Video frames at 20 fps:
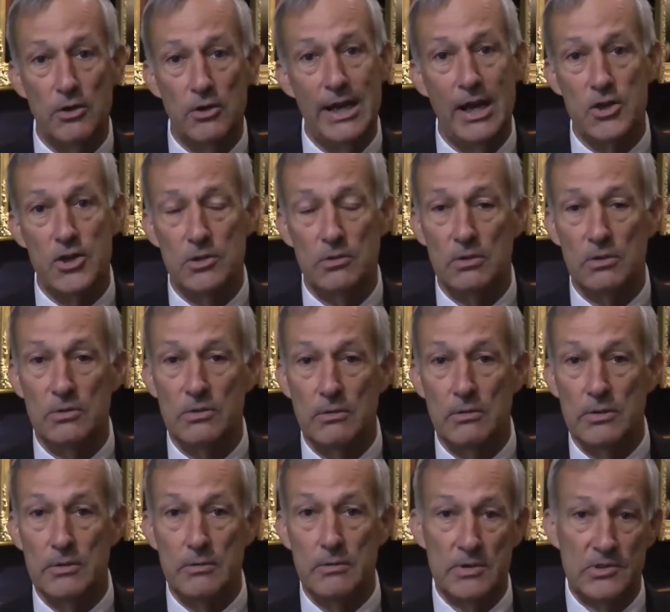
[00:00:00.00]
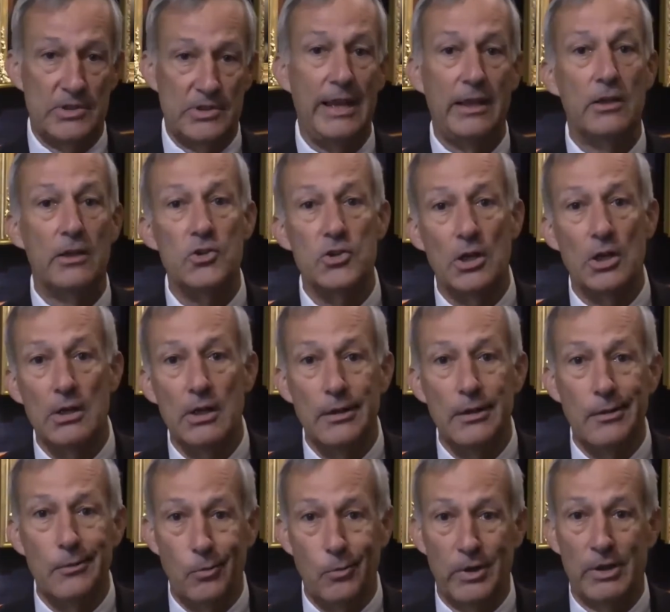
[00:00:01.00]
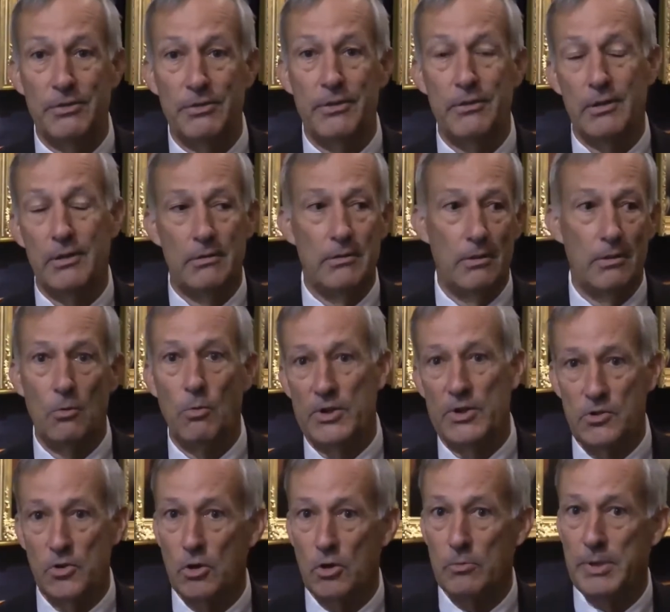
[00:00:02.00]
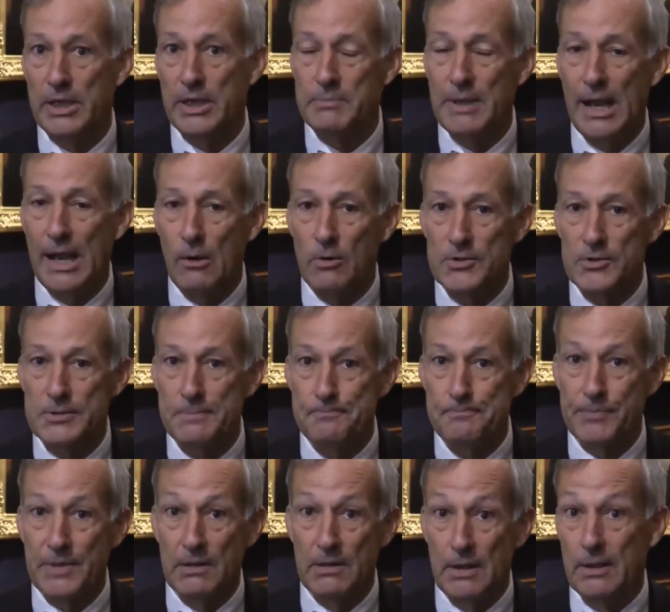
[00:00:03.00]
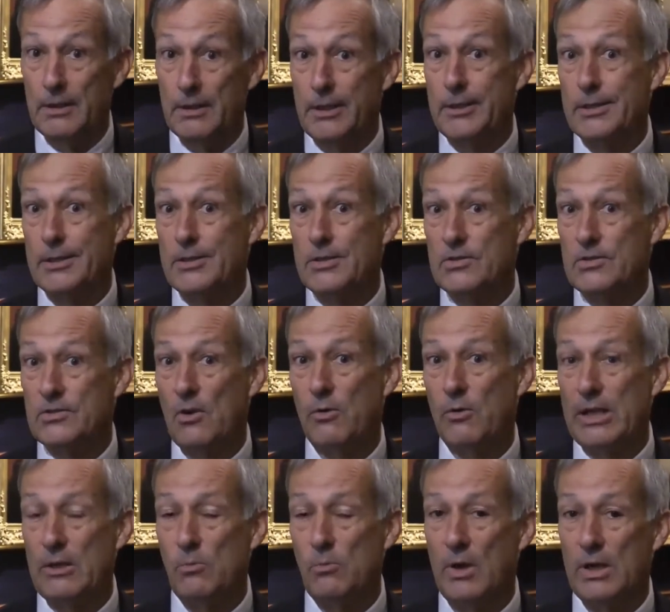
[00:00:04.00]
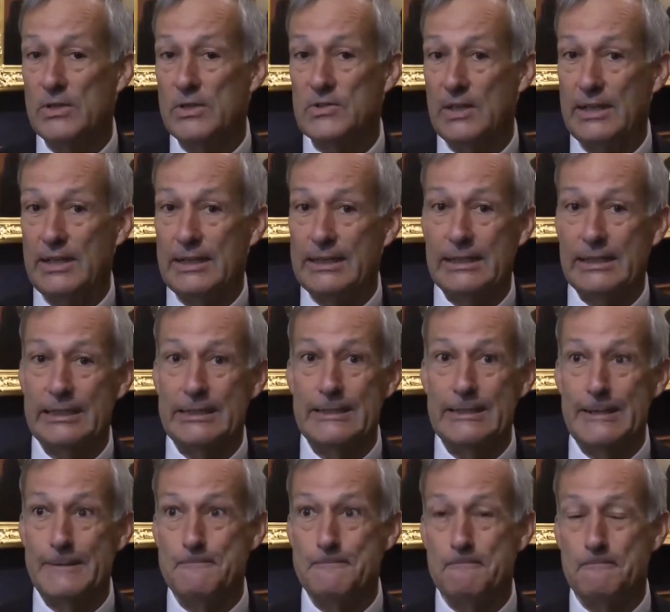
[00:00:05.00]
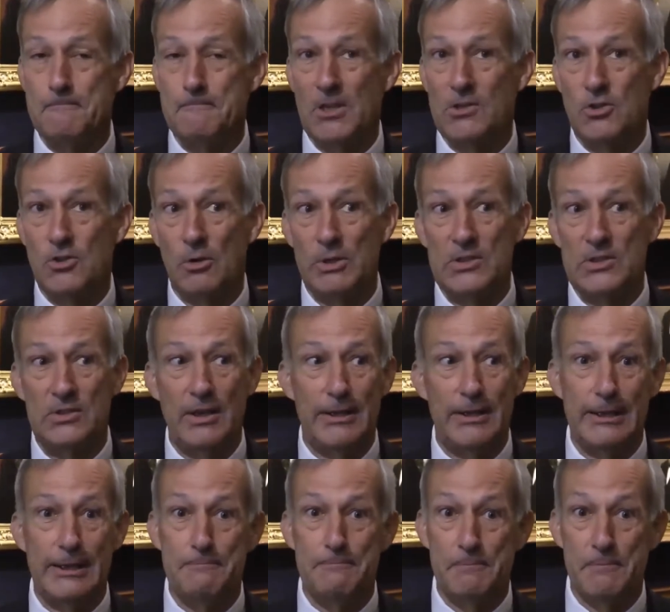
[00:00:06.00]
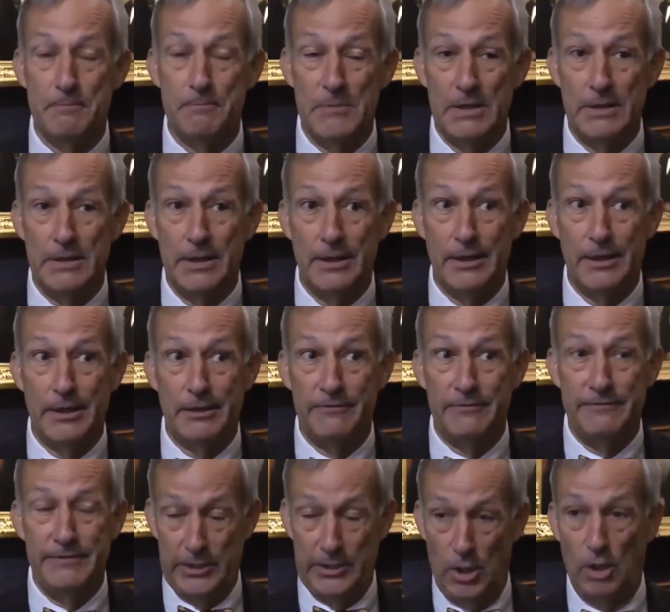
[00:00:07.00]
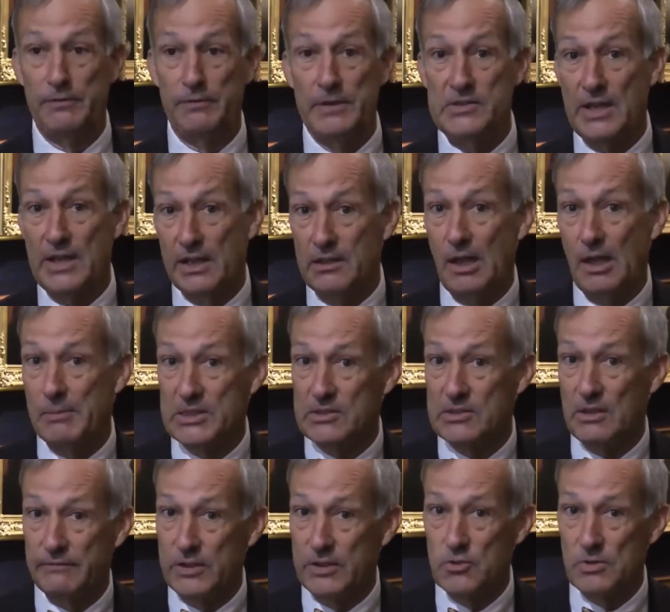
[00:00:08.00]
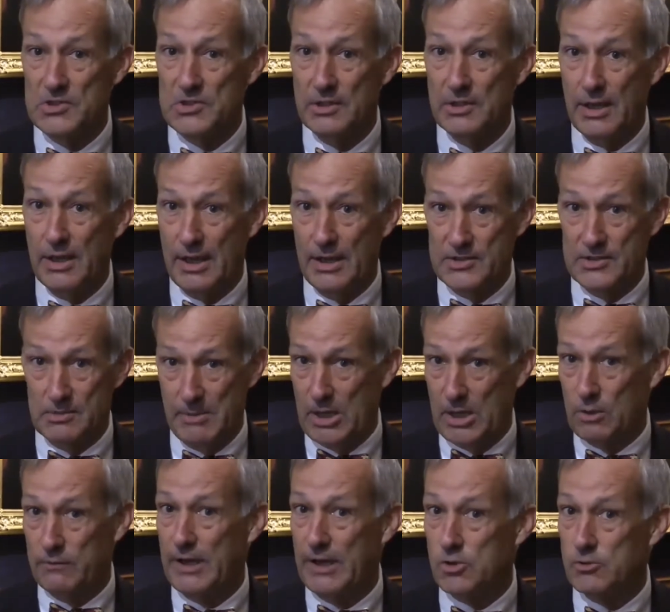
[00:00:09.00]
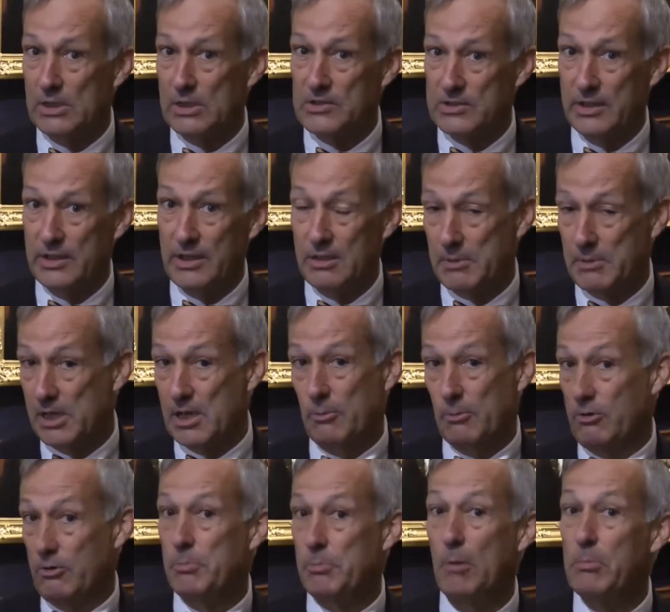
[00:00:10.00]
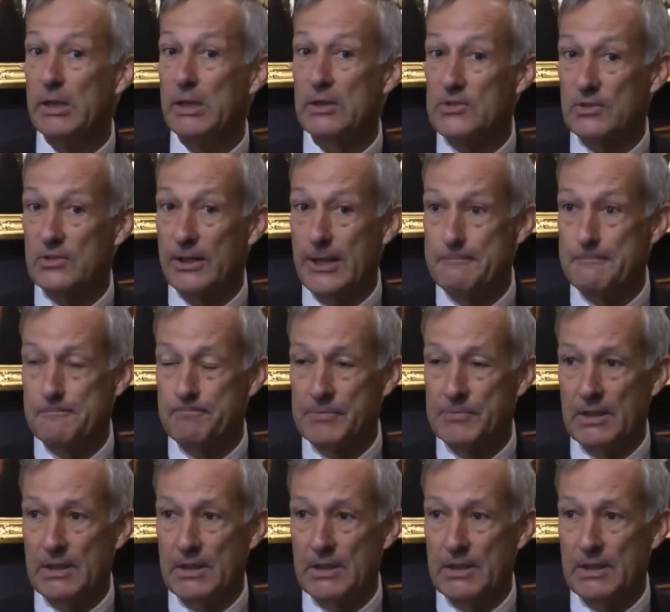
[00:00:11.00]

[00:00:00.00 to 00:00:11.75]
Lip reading: international stage with the Western European powers. So it was in, shall we say, Philadelphia's economic self-interest as a manufacturing city to become a Republican city.